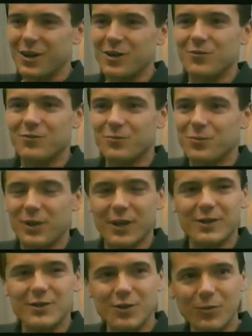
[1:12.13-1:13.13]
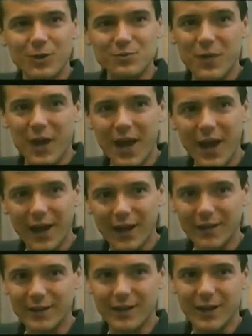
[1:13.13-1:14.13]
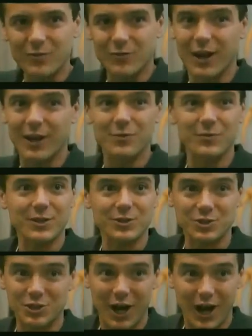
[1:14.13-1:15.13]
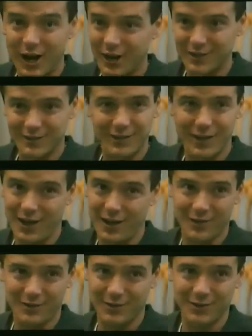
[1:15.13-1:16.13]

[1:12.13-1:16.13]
I've been in so much pain that I'd rather be shot to death,